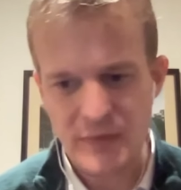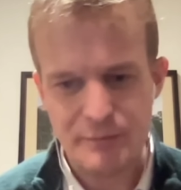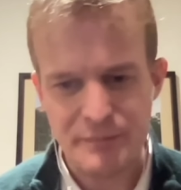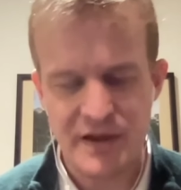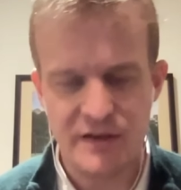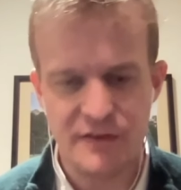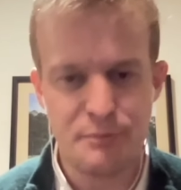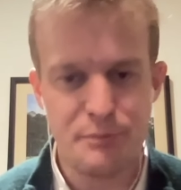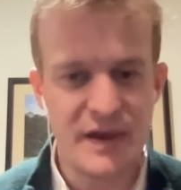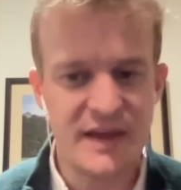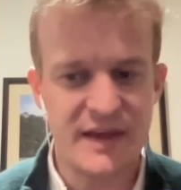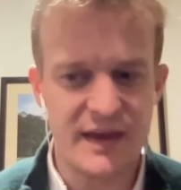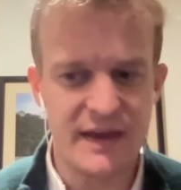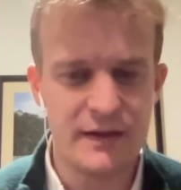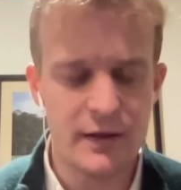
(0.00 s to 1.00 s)
because
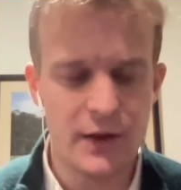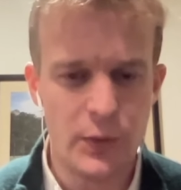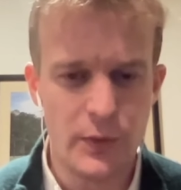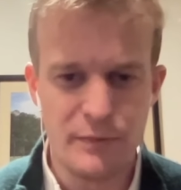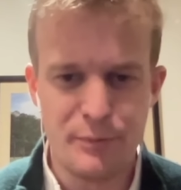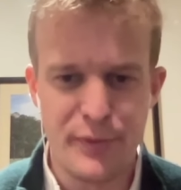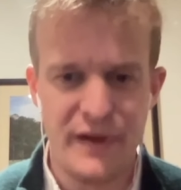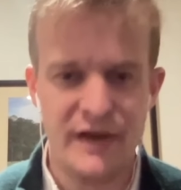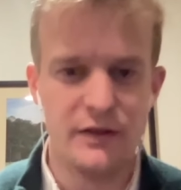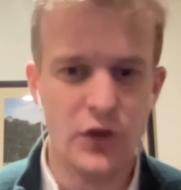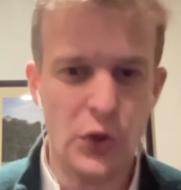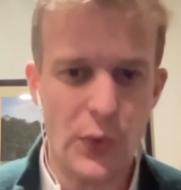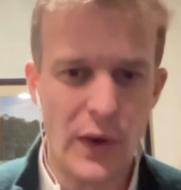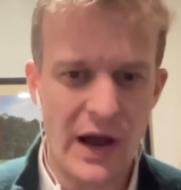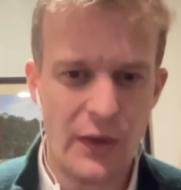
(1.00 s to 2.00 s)
big igloo and big
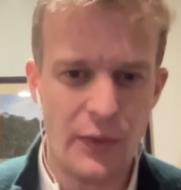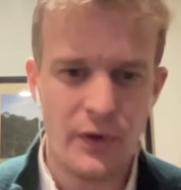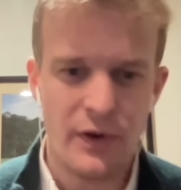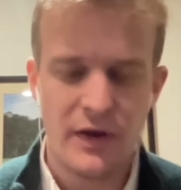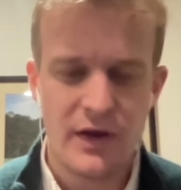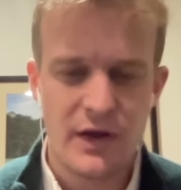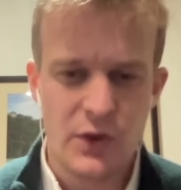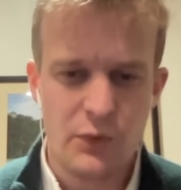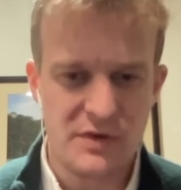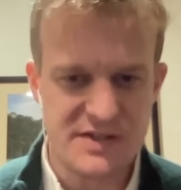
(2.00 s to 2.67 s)
luau were